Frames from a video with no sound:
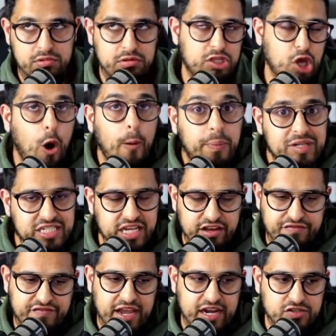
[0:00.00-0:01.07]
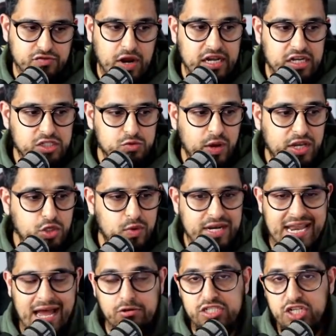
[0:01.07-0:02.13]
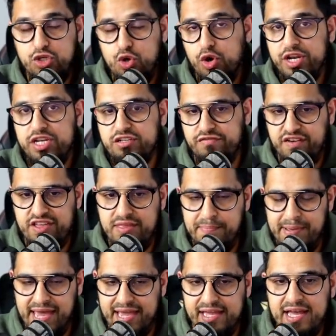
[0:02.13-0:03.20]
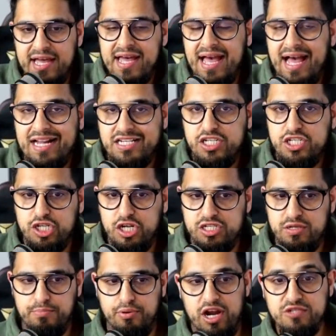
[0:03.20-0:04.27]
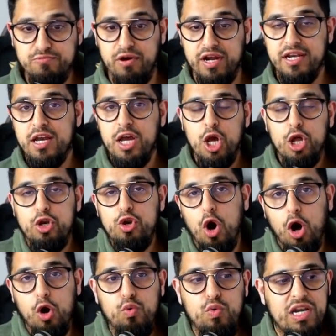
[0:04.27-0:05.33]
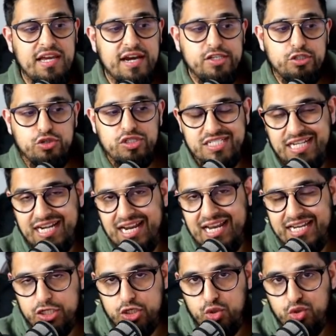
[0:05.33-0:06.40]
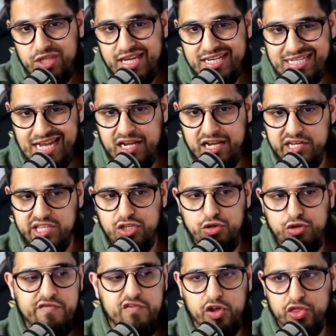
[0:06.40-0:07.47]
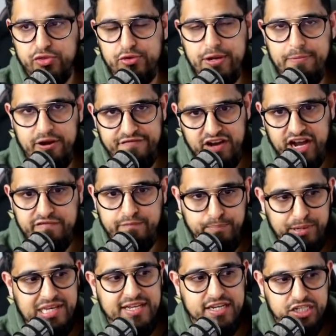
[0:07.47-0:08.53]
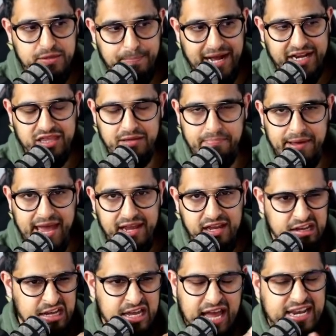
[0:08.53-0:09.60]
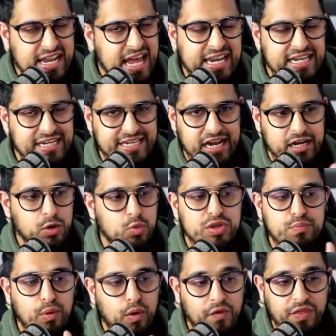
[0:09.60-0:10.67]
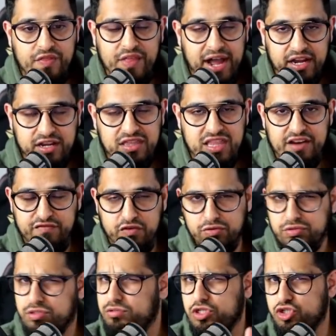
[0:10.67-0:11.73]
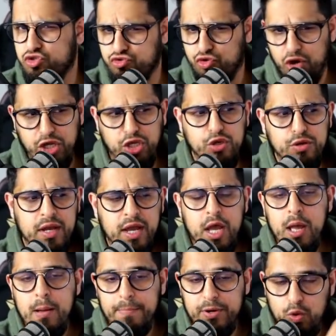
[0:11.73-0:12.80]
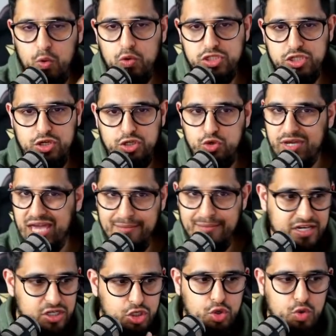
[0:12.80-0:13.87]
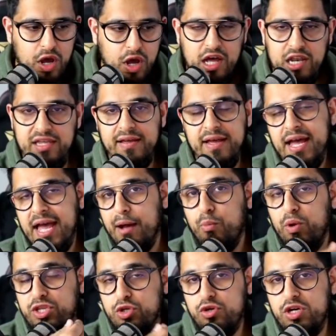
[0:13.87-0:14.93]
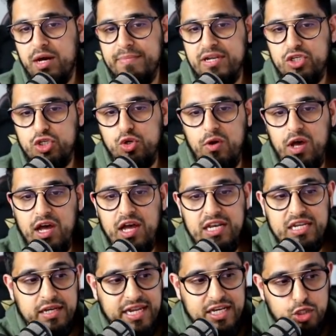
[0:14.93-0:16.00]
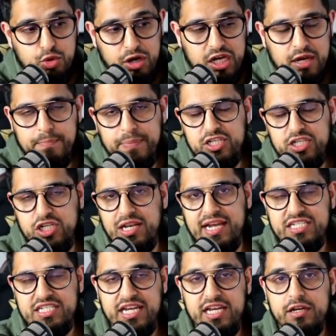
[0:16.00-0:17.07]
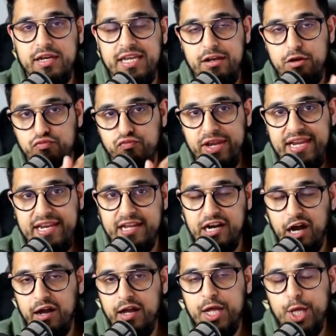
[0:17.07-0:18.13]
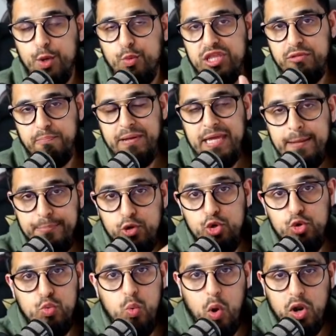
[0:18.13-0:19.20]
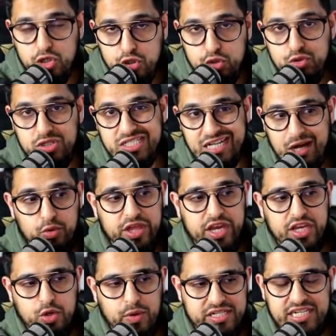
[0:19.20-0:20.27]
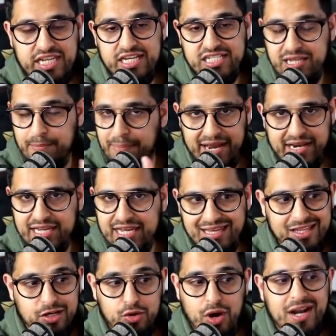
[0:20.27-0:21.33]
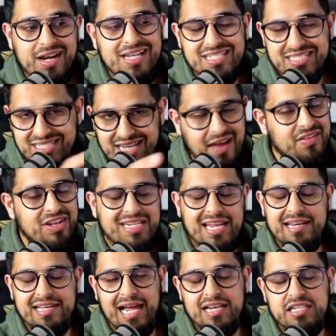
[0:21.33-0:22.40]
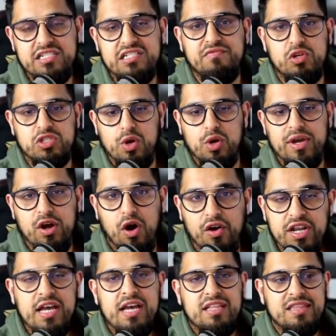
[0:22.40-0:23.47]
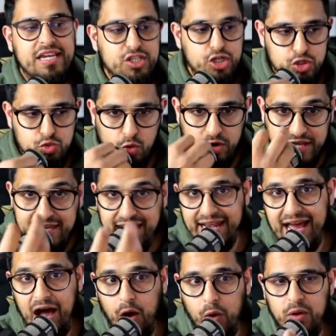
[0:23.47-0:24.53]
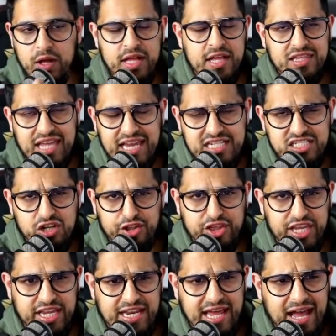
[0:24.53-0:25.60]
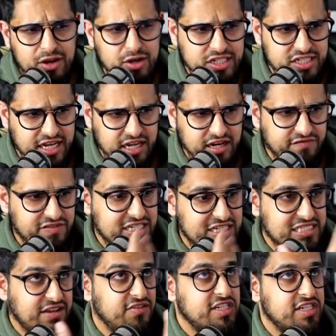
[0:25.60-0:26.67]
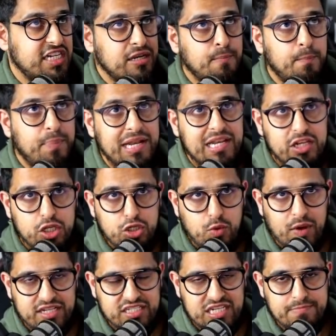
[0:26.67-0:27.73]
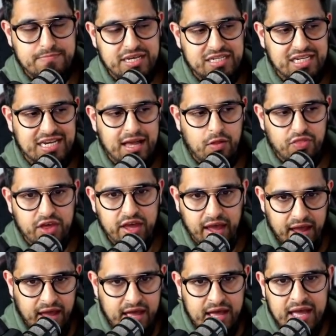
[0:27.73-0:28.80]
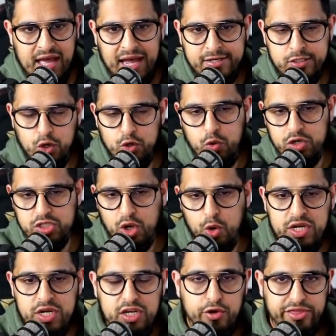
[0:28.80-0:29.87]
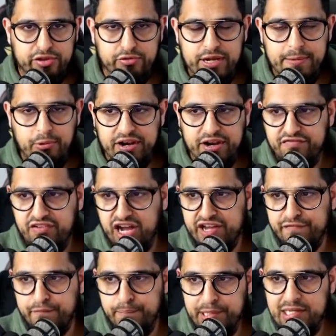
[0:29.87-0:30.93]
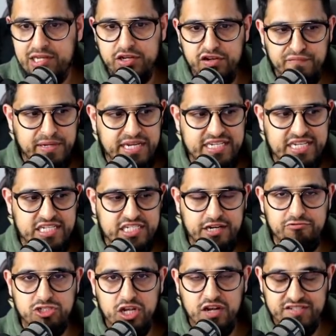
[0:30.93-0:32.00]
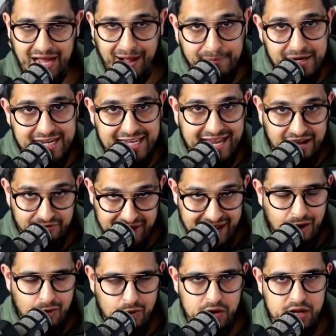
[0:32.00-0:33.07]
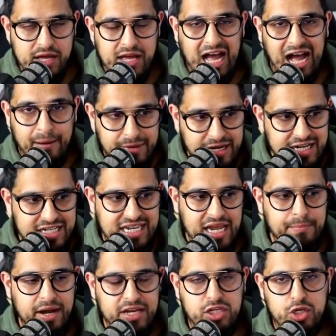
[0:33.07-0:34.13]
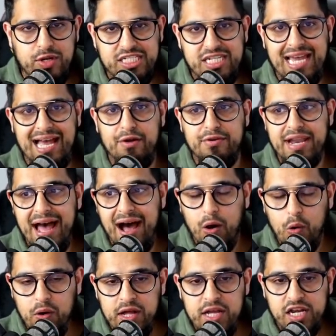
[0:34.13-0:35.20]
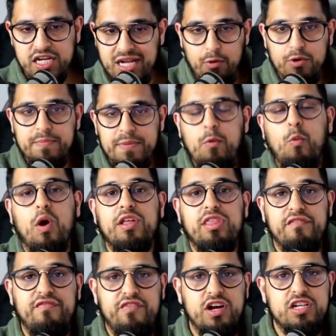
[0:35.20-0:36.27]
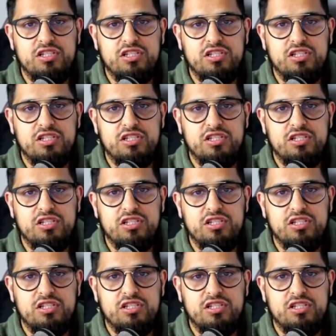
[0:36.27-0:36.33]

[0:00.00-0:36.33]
opposite effect, right? Because when you announce that you're going to defend the peg at a certain price point, not only are you signaling to the attacker that you've got 3.5 billion to back the peg, and any attacker with more than that could therefore destroy you, but also you came in too early. And when you come in too early into a capitulating arena with people who want to sell their UST because they're panicking, they don't understand the technicalities of what's going on, they just want to get out, they start thinking, hang on a second, if there's 17 billion UST minted out there and Do Kwon's only got 3.5 billion of BTC reserves, I'm going to get out now. I'm going to take my UST out now because I want to be one of the first